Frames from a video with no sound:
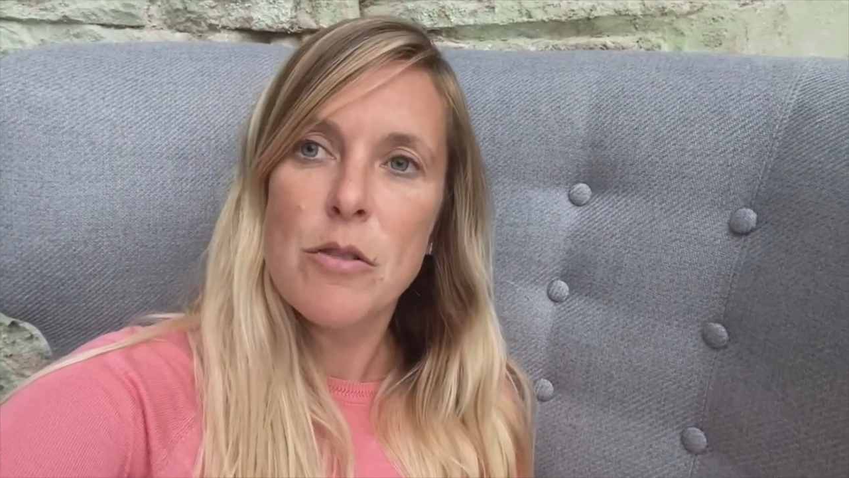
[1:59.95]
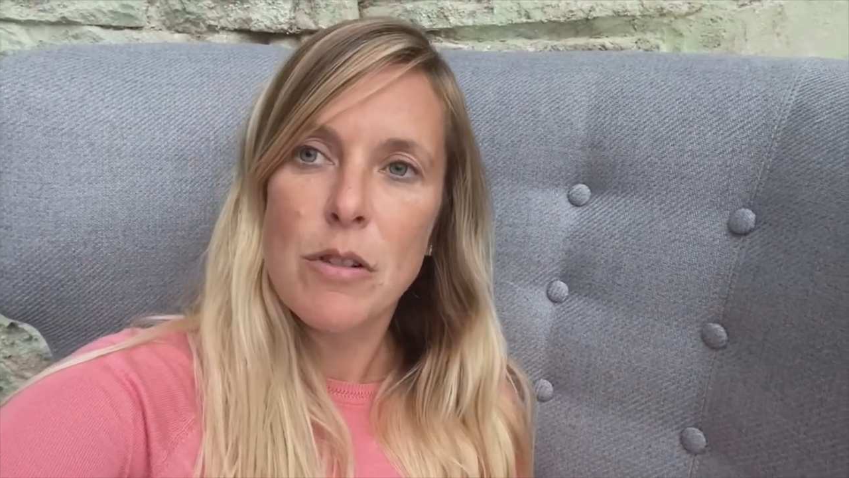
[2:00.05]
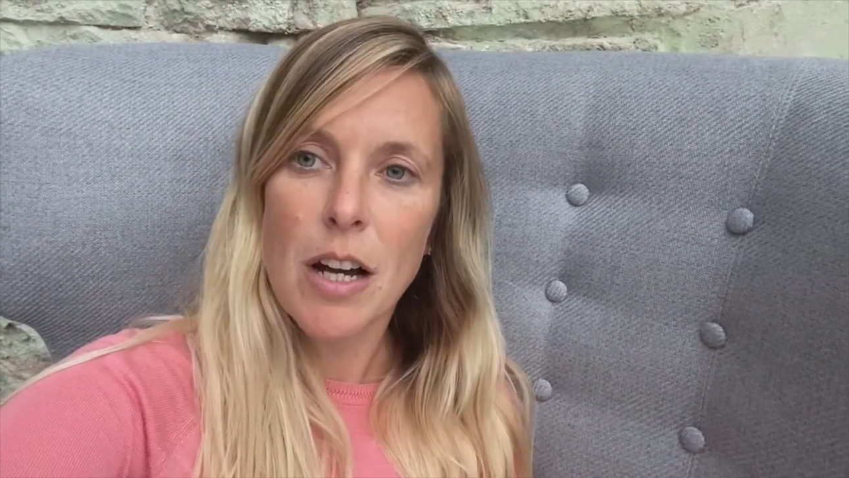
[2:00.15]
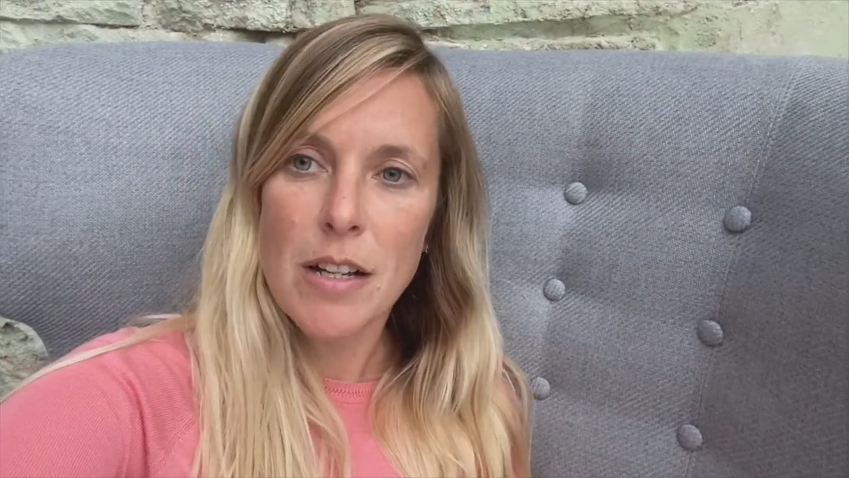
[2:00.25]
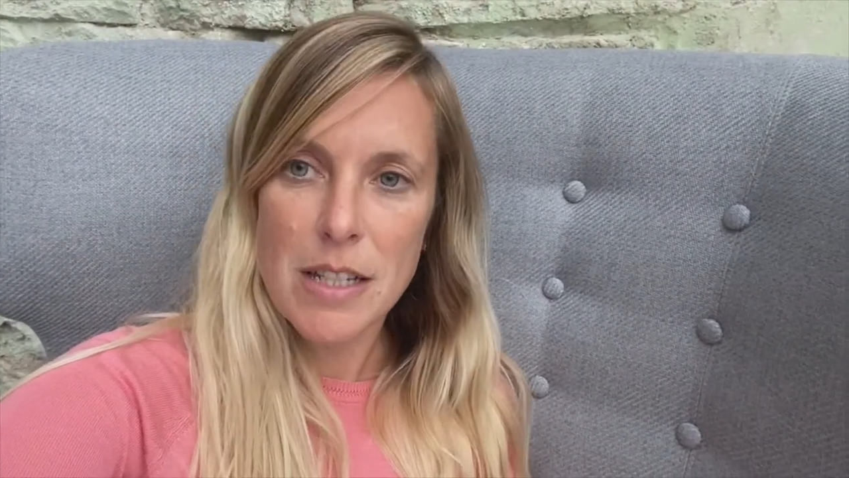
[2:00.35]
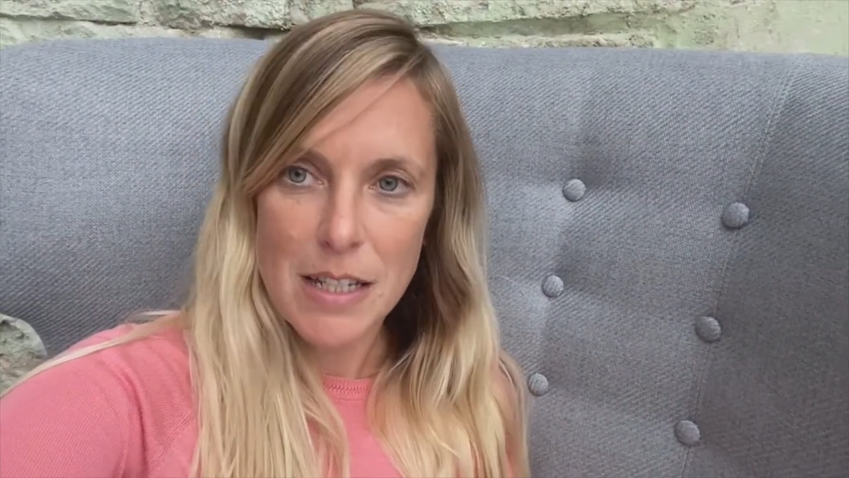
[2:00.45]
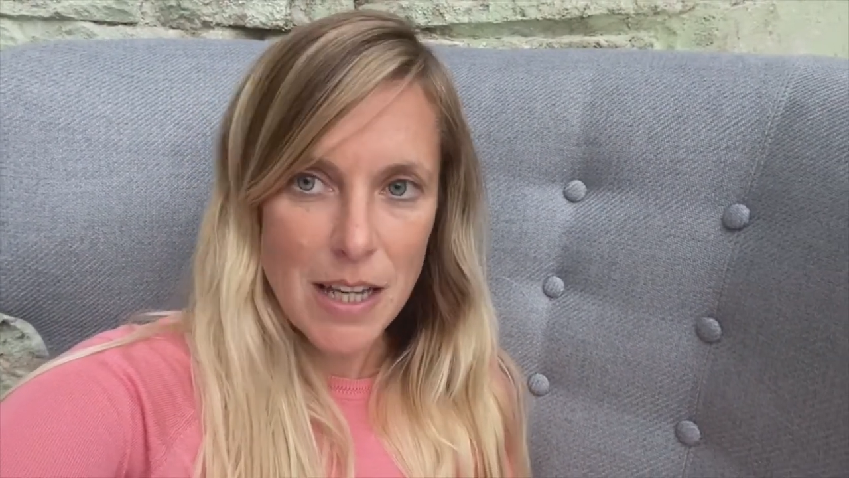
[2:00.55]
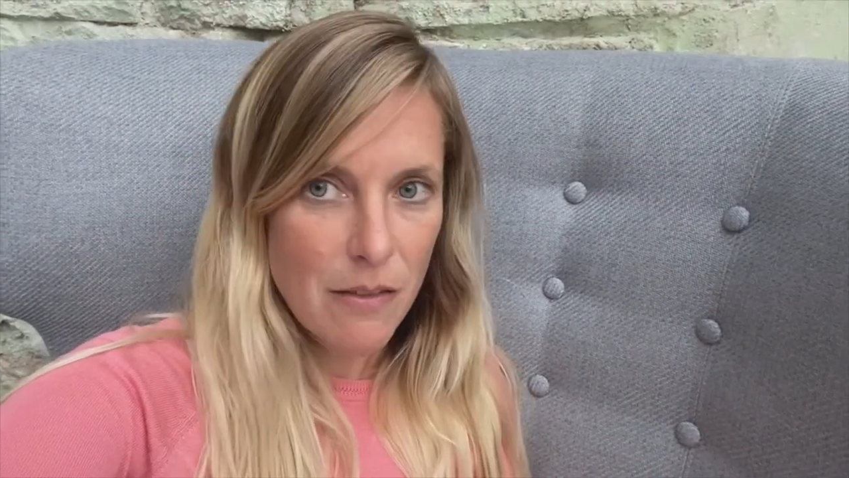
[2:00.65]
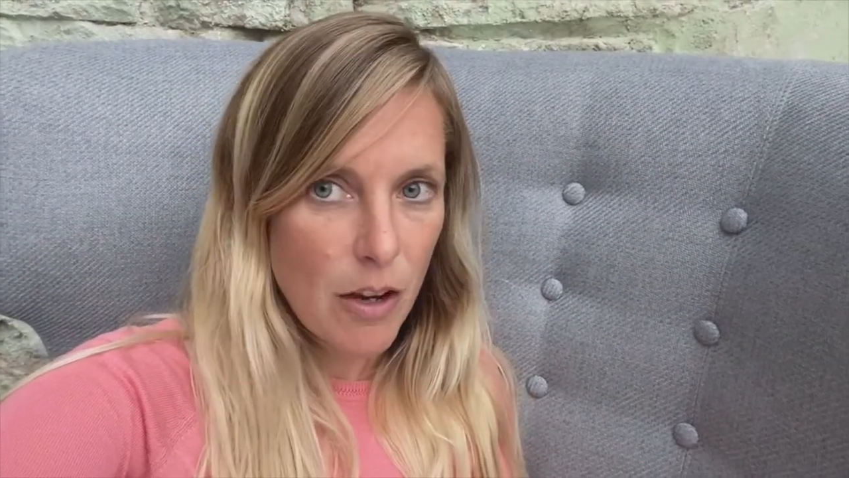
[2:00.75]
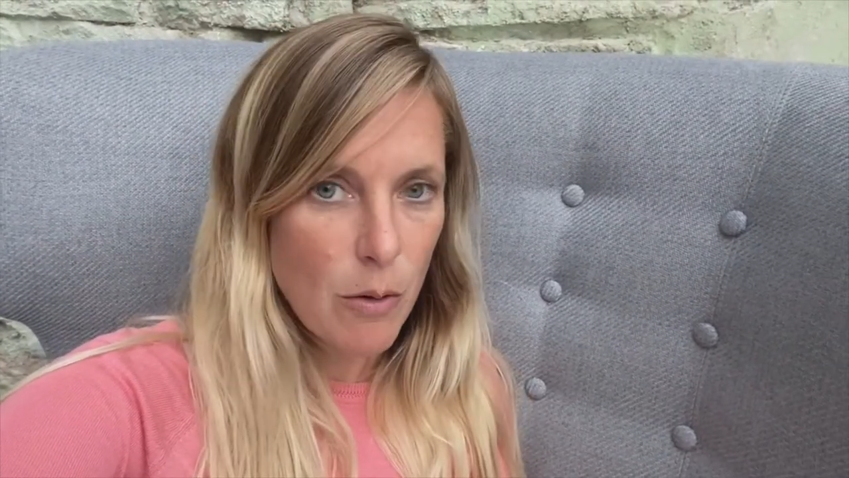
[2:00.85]
Class's
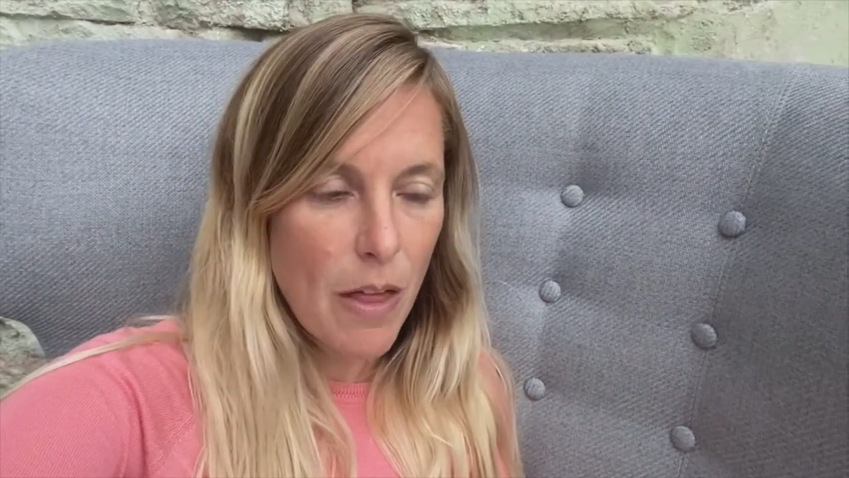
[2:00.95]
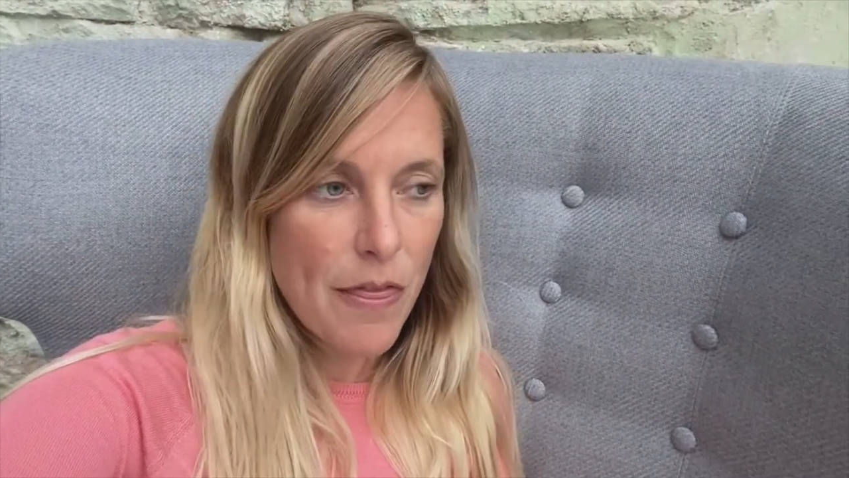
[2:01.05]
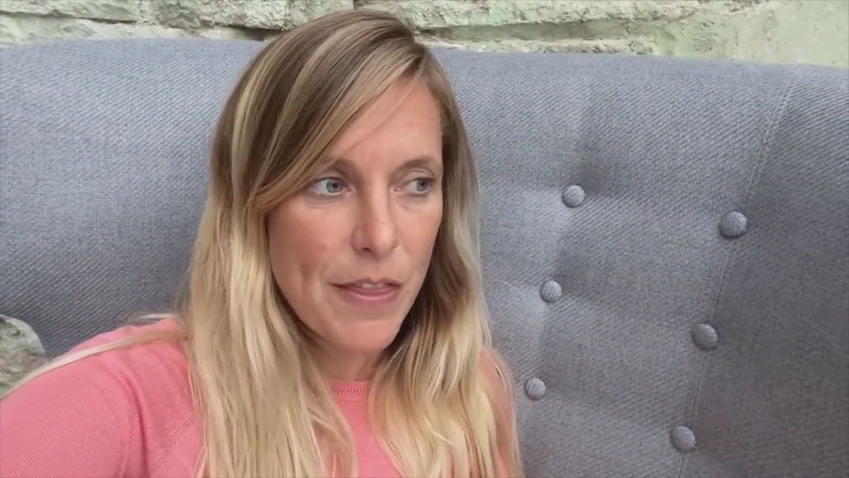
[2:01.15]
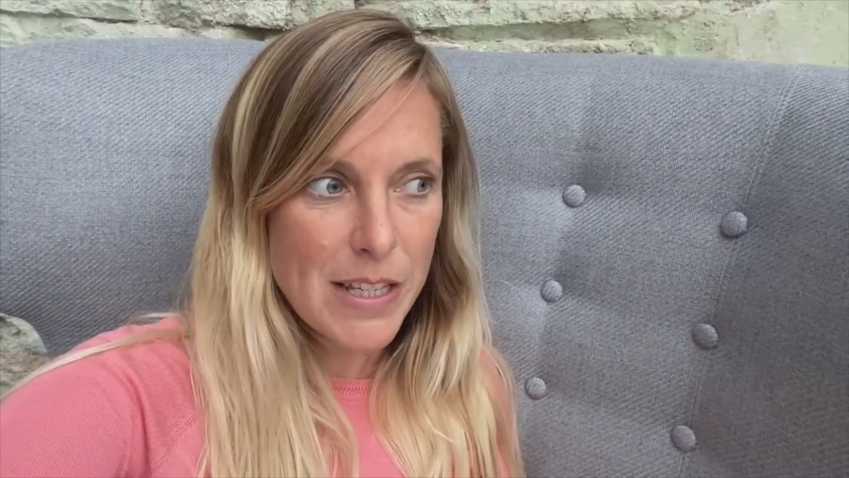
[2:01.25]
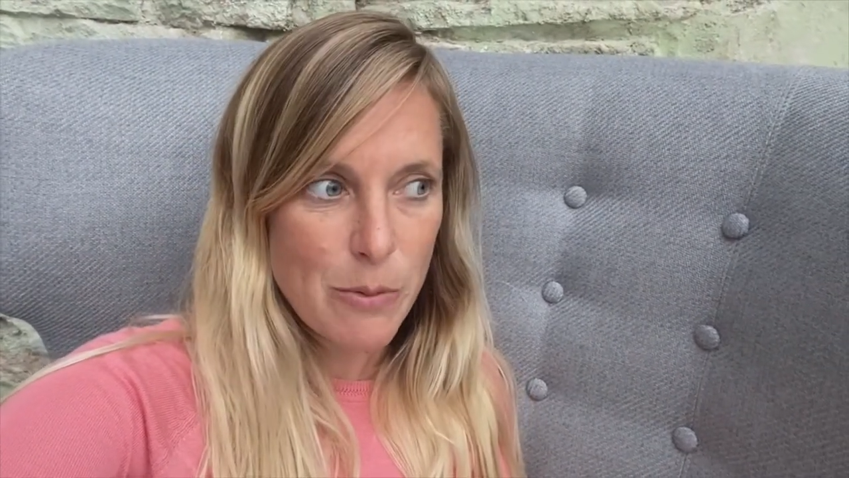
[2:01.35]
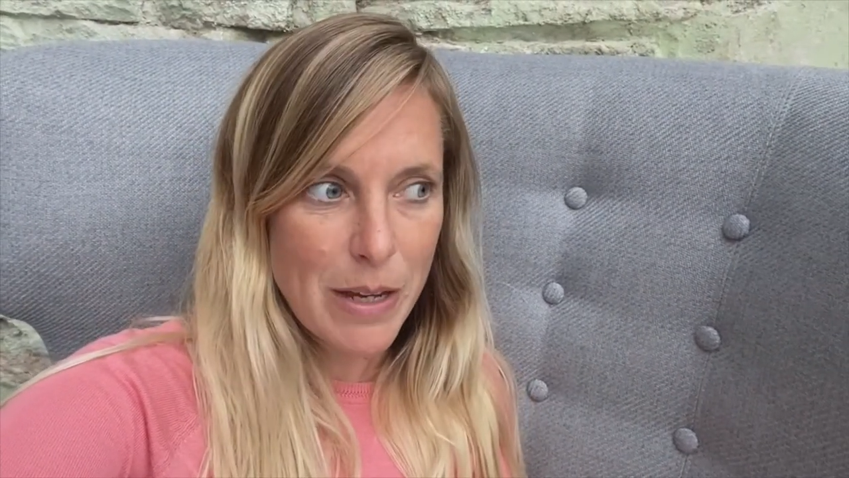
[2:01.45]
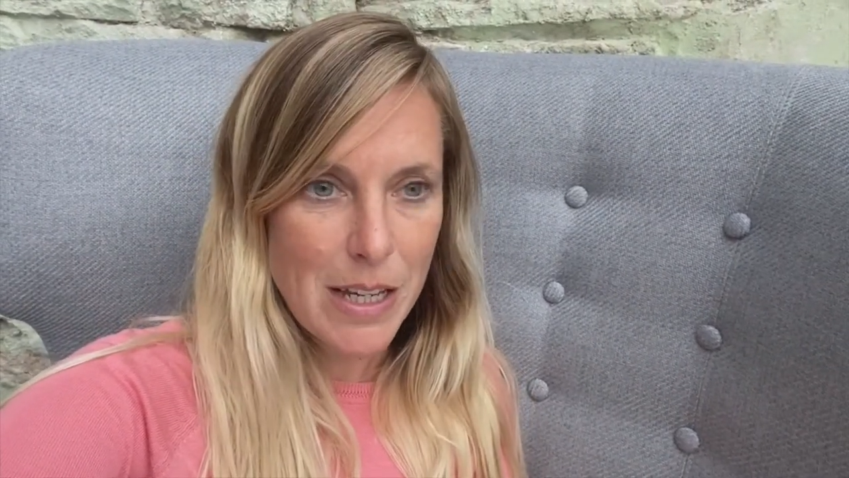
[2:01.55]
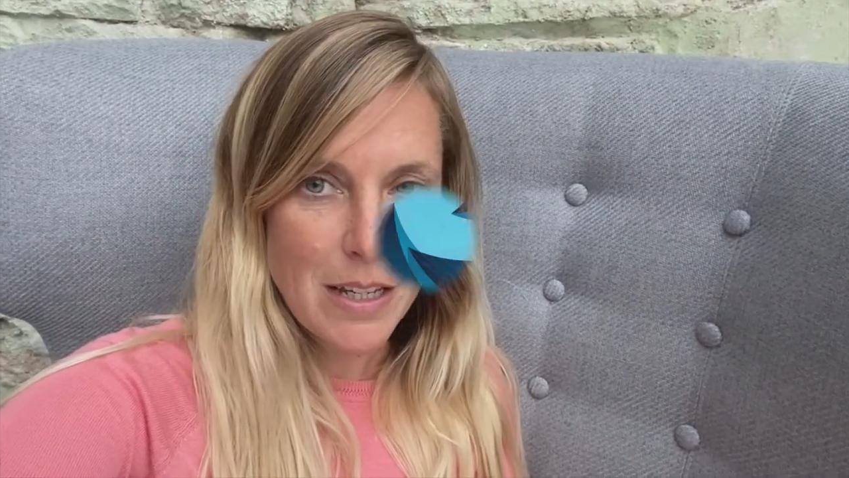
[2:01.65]
hero this week?